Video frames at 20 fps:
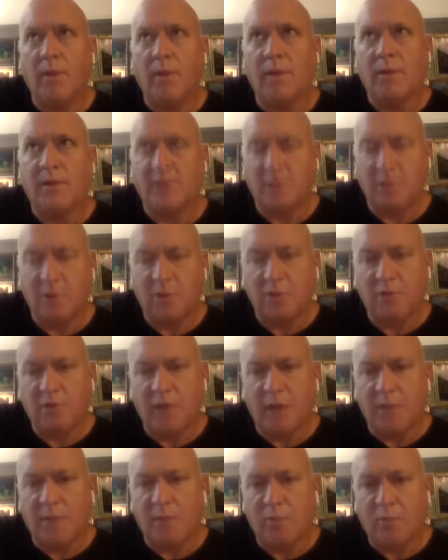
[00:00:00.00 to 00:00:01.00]
until you
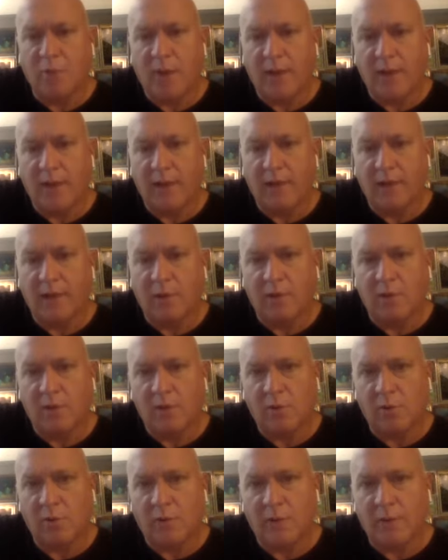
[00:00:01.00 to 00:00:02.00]
develop a product, you
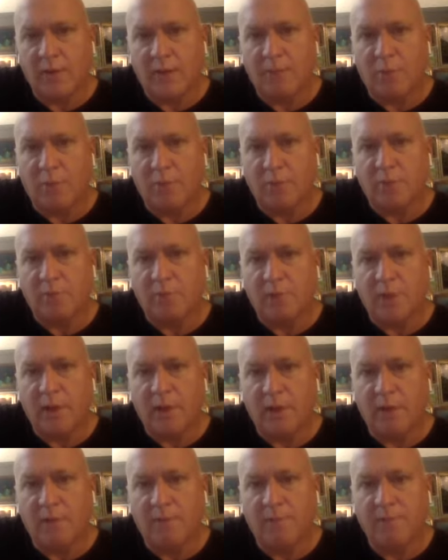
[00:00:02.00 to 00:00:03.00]
don't get that
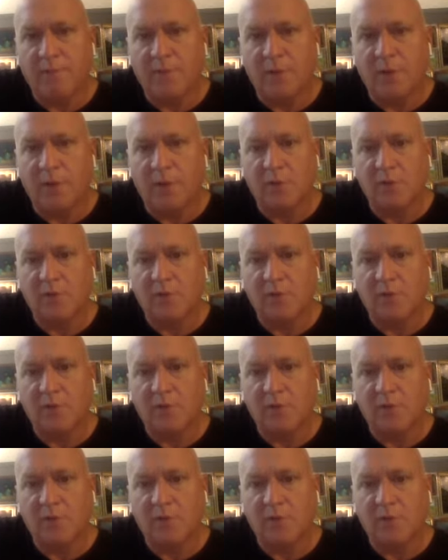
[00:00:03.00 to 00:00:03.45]
multiplier. So